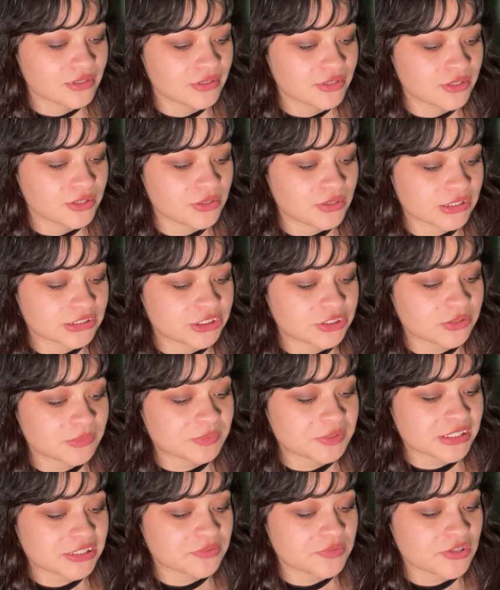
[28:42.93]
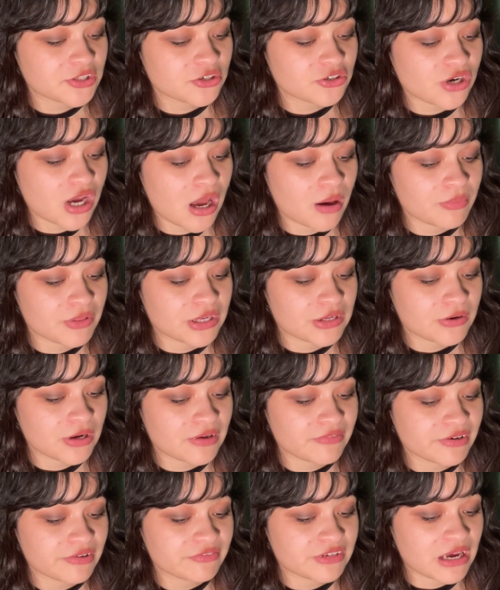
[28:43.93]
You are too obsessed with your job that you don't
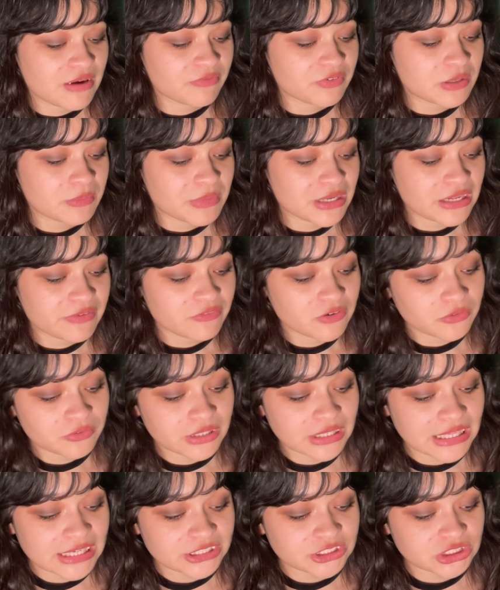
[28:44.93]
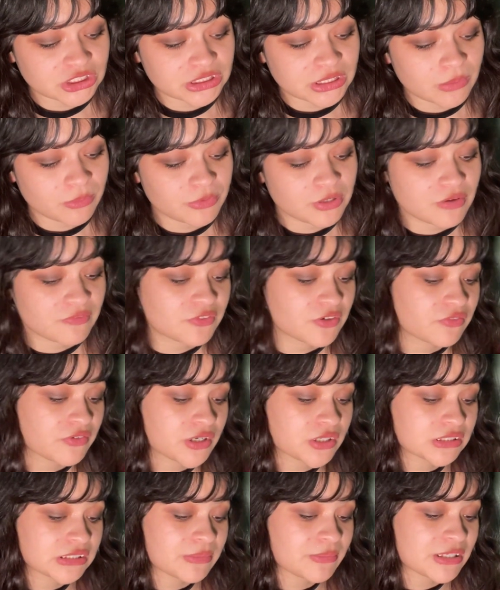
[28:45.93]
have enough time for a meaningful relationship. You have
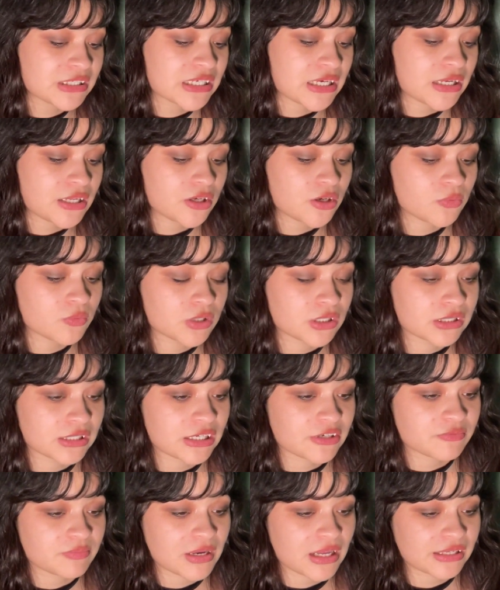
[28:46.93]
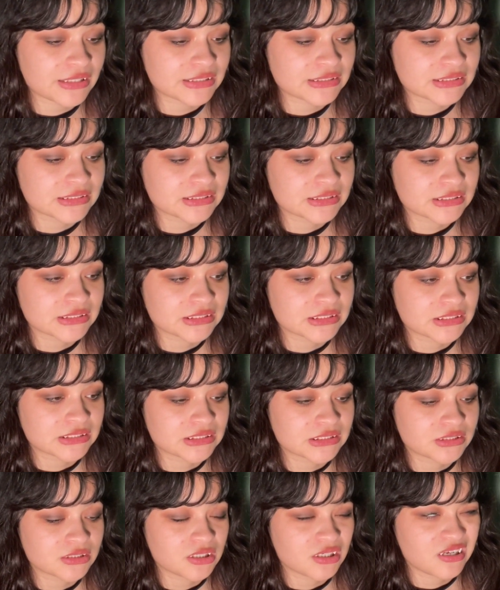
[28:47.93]
difficulty maintaining your work-life balance.
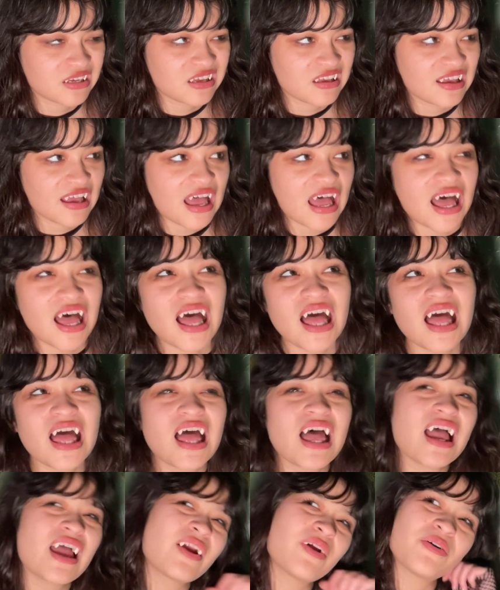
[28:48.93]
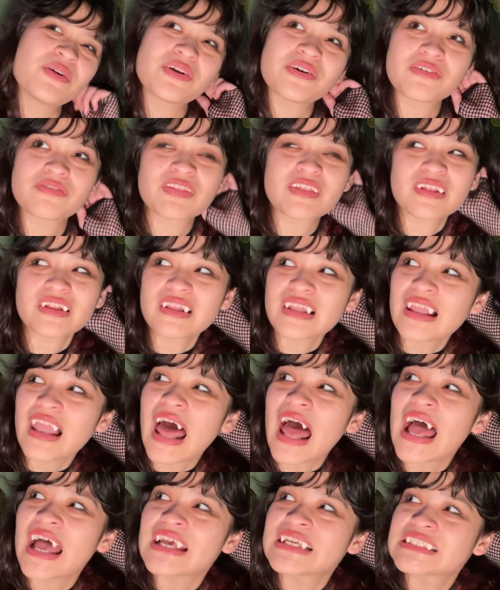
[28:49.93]
I don't know if the
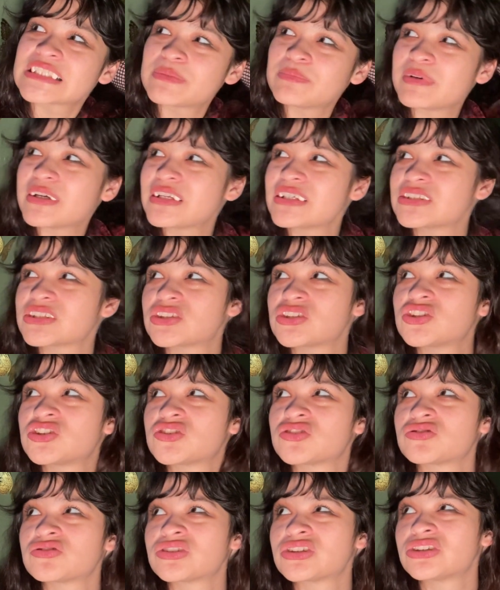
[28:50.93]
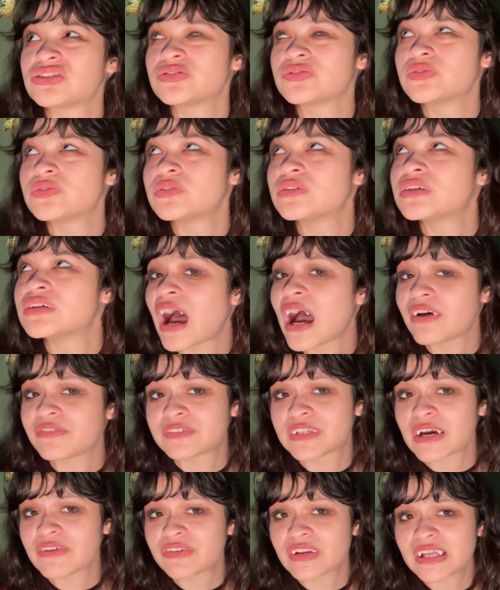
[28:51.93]
last bit is true. I've
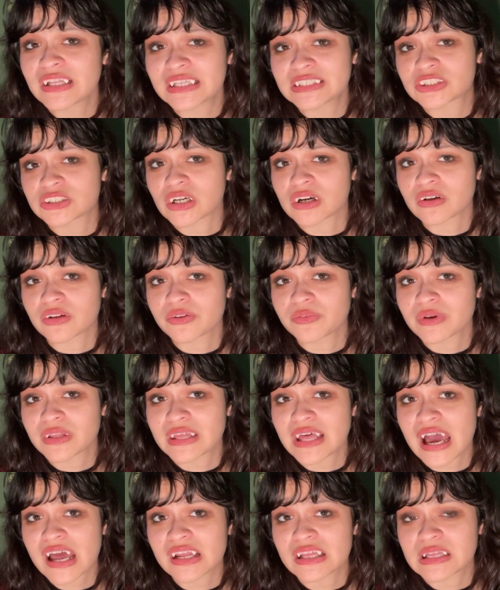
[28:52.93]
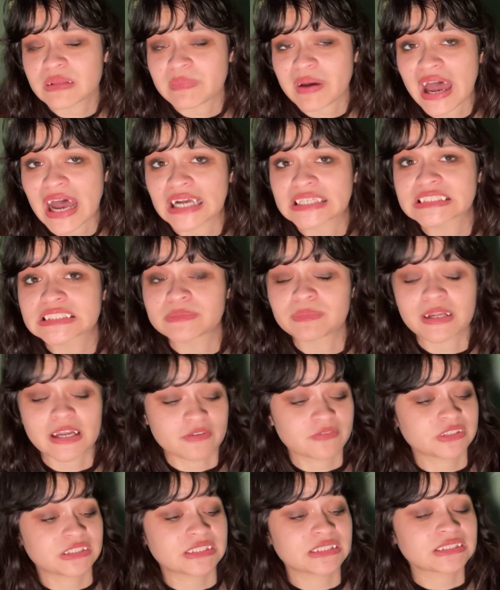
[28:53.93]
definitely struggled with that in the past, but
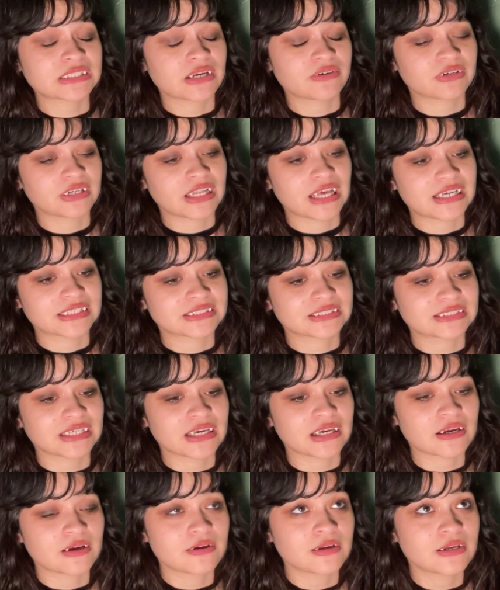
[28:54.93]
ever since I realized, like,